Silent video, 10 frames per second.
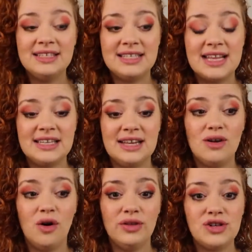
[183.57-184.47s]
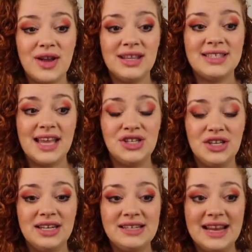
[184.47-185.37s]
to standing on the train
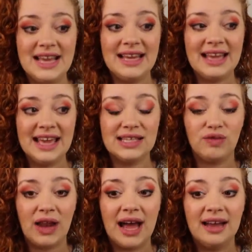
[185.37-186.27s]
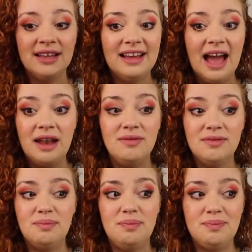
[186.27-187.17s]
station near his flat,
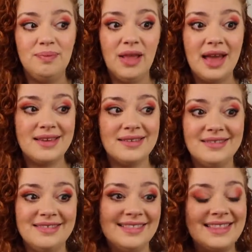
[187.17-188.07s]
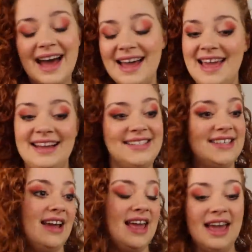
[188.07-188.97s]
and like that
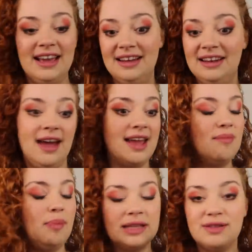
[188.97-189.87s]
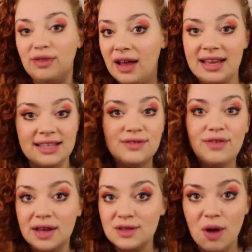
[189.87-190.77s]
exciting like butterflies
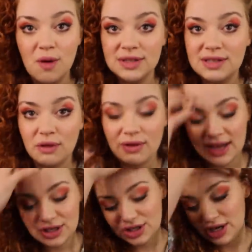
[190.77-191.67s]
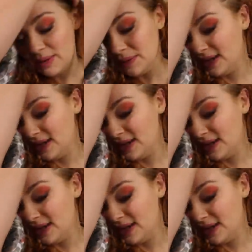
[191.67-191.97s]
first moments of a relationship. It was